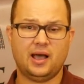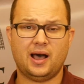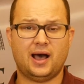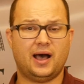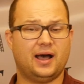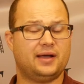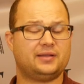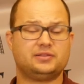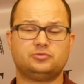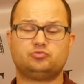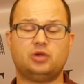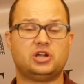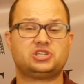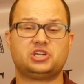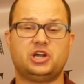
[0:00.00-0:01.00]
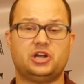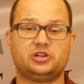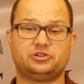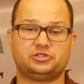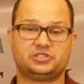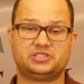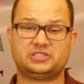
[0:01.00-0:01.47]
Uh, Russia
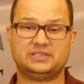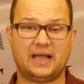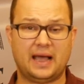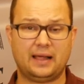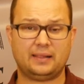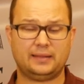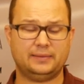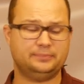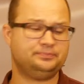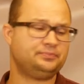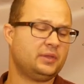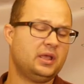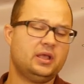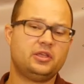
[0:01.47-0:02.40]
under Stalin.